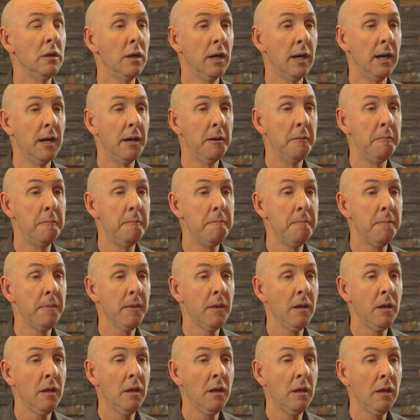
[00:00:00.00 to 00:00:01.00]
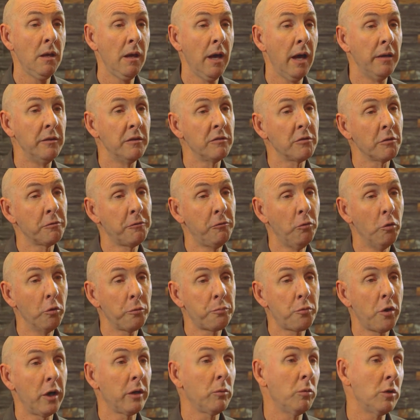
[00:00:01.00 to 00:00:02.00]
And there's a
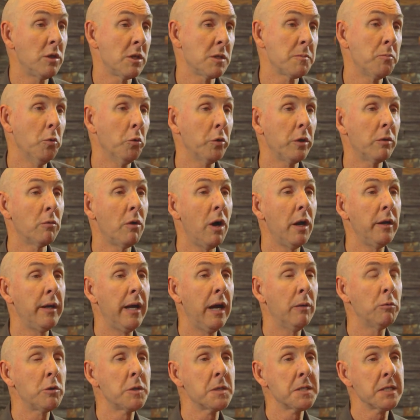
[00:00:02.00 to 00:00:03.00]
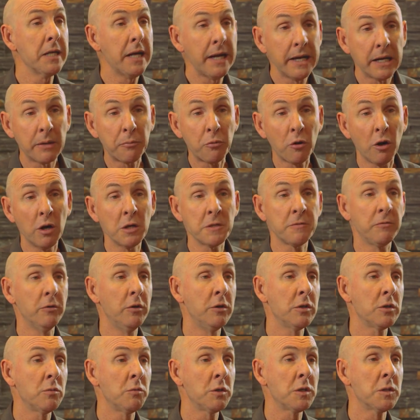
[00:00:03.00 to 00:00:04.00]
4th product we're just building right now, which is an enterprise
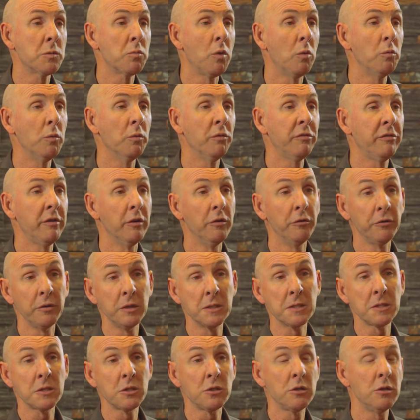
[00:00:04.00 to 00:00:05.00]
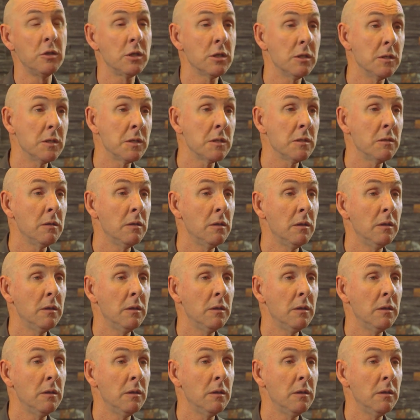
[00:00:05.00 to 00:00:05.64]
version, which is what we'll sell to institutions.